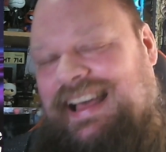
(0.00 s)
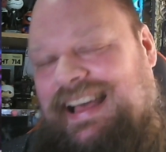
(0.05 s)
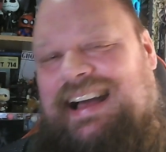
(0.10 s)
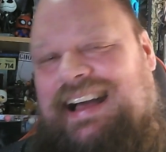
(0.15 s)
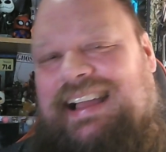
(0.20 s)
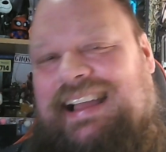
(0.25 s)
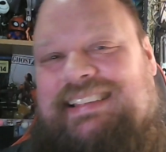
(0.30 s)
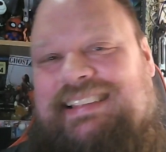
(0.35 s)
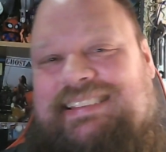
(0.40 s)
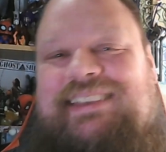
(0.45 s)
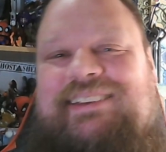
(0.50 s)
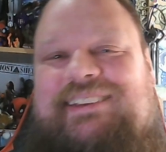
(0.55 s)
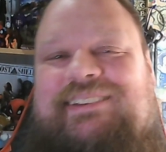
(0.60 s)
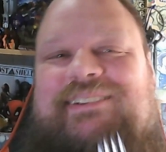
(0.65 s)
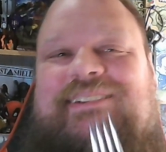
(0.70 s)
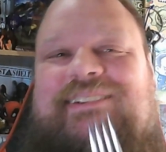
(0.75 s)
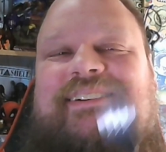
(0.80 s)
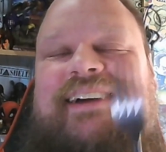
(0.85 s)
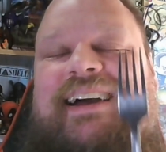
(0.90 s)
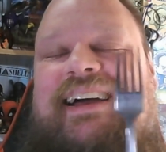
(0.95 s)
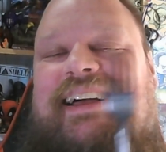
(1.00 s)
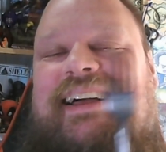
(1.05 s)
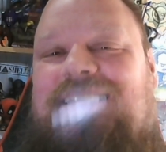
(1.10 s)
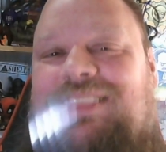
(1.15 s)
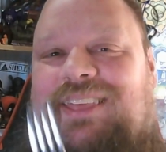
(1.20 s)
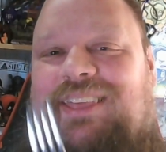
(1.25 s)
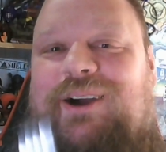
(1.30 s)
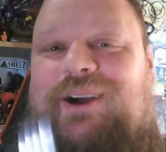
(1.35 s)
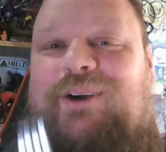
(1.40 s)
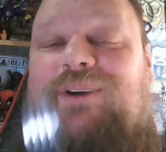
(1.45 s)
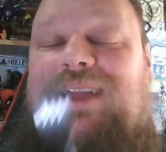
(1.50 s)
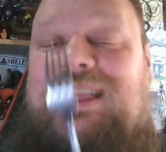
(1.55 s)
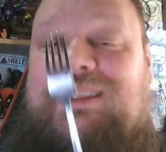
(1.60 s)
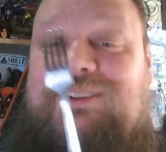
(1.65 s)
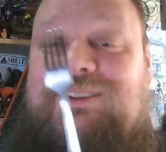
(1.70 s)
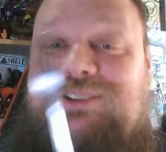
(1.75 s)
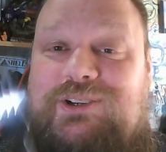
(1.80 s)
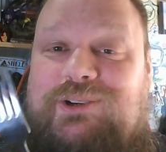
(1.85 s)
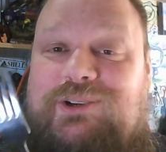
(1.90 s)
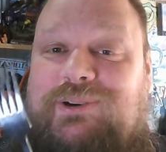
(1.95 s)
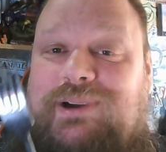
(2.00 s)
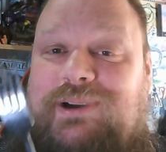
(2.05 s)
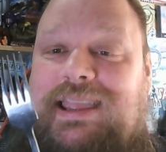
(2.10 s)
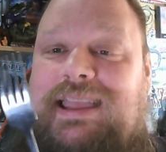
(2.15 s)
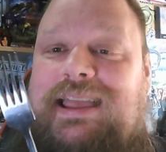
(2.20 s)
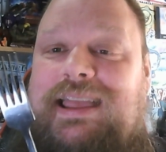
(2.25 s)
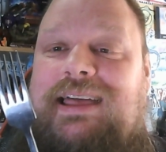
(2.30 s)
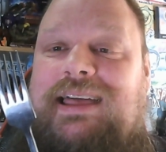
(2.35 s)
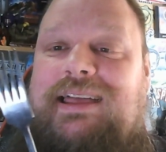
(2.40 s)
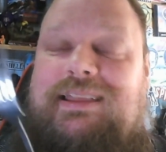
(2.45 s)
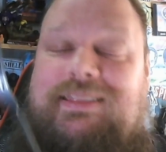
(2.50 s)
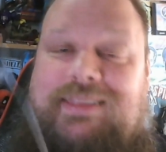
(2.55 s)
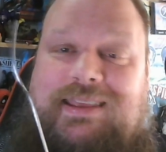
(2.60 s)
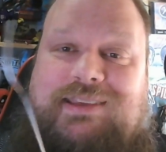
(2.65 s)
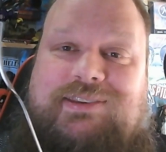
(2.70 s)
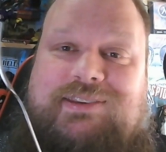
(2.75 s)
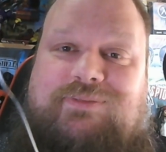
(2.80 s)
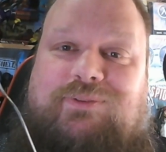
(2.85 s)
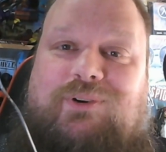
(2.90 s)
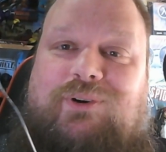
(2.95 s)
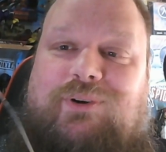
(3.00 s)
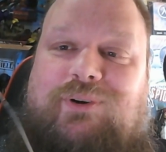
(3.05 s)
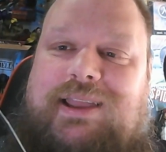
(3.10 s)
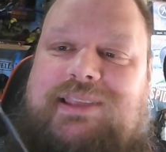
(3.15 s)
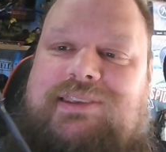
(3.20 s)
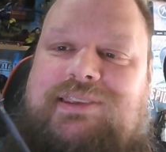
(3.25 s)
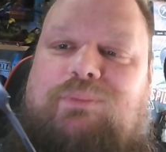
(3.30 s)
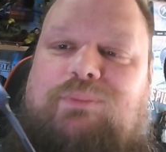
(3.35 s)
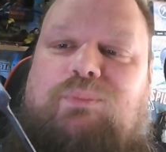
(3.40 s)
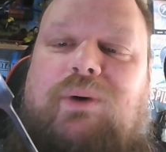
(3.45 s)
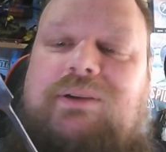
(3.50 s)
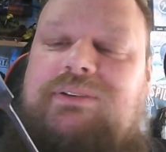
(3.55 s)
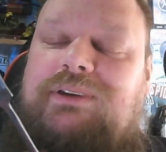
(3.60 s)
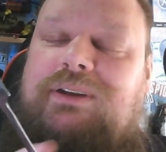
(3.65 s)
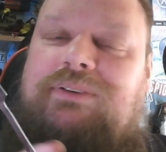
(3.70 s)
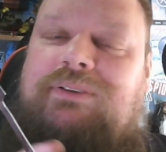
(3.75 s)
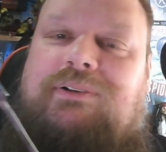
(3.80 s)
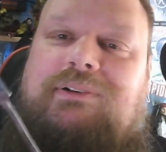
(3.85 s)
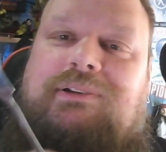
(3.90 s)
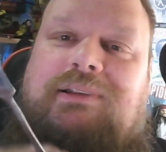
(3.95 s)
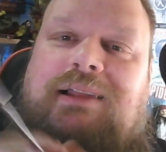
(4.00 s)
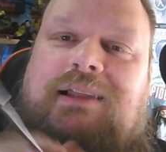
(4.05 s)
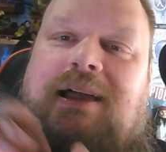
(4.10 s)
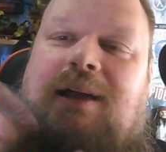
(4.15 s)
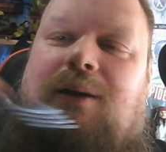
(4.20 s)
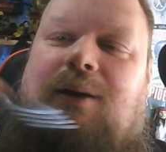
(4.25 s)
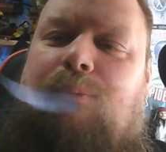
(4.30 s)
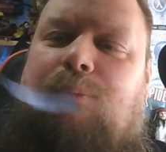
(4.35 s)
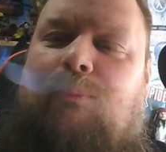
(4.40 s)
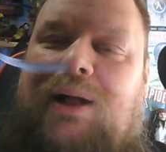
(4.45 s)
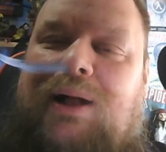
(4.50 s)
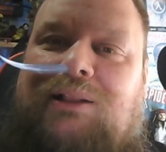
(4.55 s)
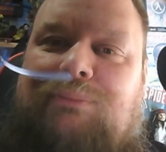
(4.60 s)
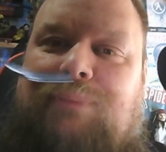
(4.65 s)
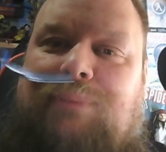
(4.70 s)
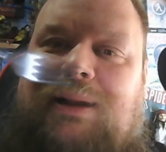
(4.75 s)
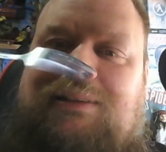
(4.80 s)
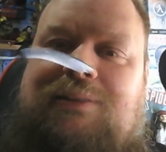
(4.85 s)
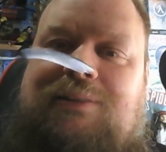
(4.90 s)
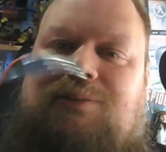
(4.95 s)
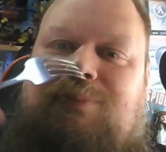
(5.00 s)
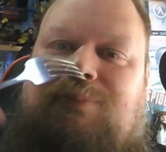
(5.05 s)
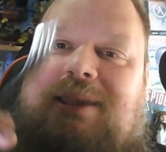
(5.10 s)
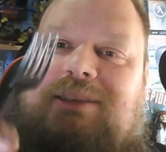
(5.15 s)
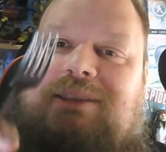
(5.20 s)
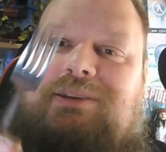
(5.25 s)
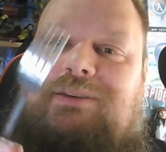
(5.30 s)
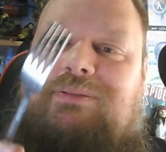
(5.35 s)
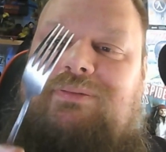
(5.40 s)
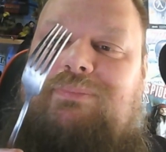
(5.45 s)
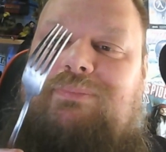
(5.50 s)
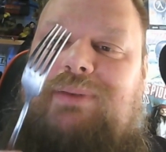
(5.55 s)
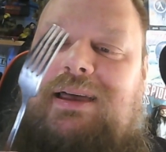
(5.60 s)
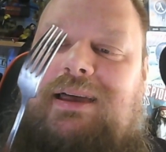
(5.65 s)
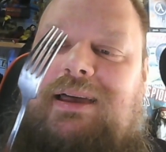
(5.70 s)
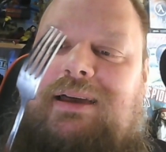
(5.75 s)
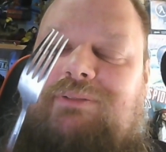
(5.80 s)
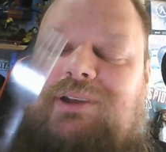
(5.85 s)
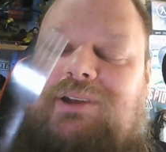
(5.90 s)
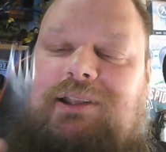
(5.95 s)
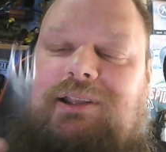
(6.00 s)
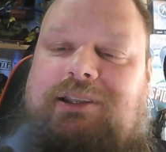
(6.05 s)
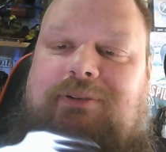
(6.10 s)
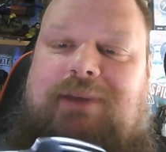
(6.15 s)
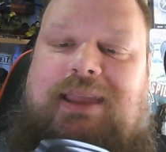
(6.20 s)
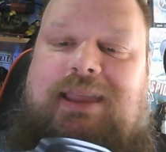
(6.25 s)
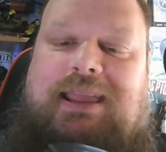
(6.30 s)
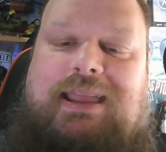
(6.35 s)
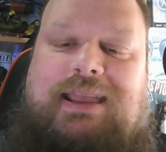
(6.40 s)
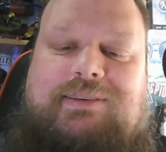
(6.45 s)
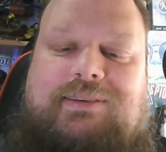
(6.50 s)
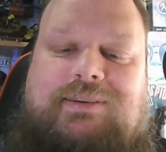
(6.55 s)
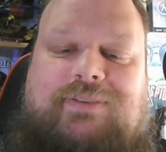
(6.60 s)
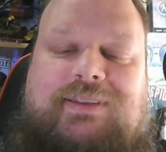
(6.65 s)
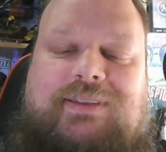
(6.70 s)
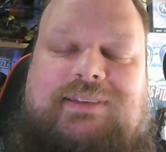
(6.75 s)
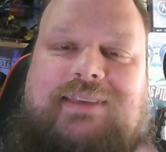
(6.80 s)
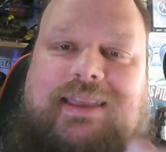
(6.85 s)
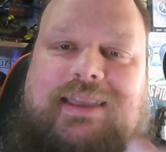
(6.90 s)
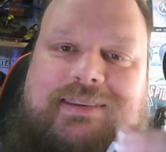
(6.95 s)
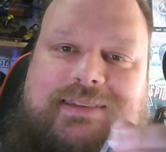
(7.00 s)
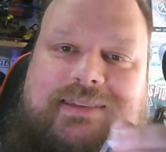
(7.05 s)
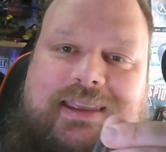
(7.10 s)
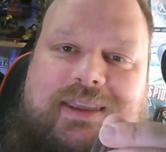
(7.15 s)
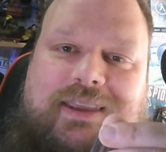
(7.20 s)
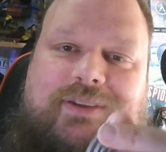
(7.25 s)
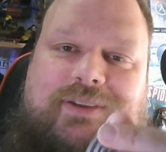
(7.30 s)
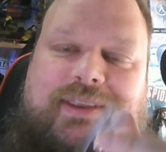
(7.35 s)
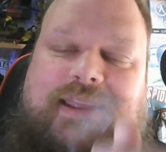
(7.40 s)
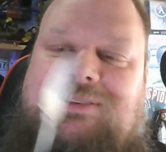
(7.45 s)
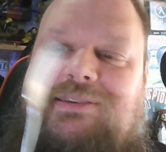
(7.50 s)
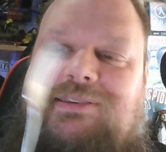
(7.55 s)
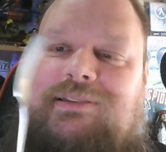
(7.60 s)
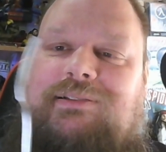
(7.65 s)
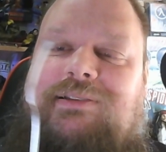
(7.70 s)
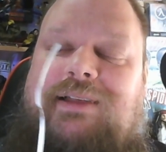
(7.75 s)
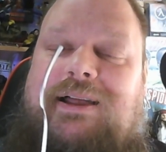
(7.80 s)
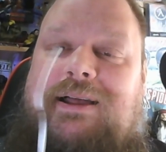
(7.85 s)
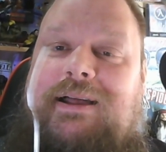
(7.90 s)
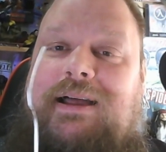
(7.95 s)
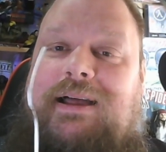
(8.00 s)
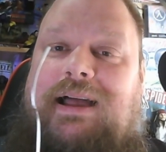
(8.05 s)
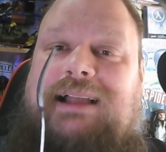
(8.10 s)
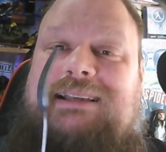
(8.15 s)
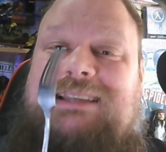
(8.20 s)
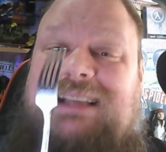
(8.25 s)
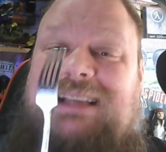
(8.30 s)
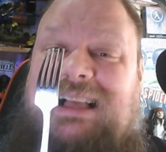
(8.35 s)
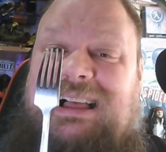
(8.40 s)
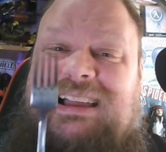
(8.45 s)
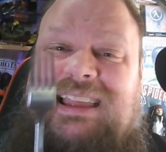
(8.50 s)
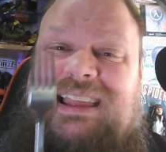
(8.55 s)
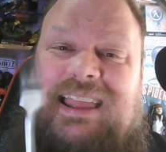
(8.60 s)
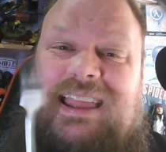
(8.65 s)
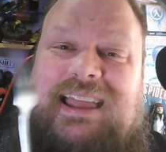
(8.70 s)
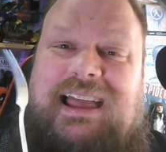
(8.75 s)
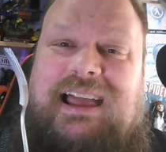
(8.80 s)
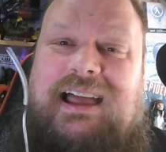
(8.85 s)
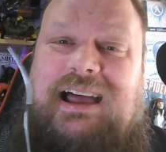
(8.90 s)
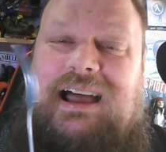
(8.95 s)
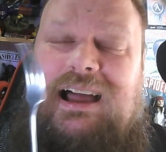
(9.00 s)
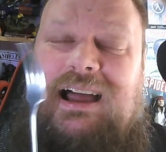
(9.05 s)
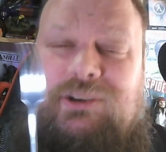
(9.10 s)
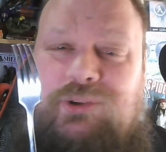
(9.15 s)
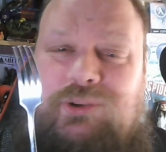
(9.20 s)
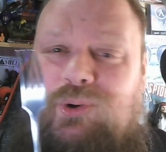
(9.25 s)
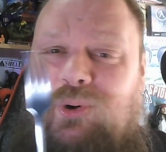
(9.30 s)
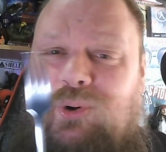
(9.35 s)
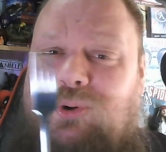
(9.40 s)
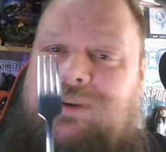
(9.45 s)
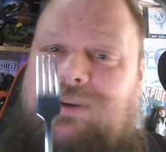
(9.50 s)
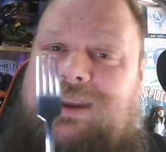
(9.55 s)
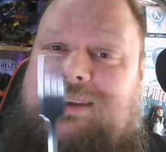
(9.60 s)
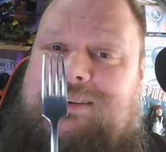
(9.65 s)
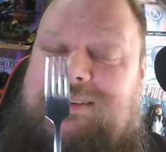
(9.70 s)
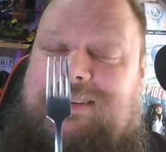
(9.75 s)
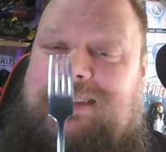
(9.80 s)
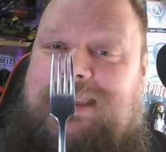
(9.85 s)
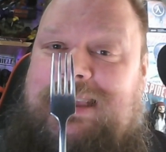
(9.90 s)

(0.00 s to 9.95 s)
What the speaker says: I do, though, enjoy this fork. It's a wonderful, well-balanced piece of cutlery. It's a fantastic utensil, and I adore it.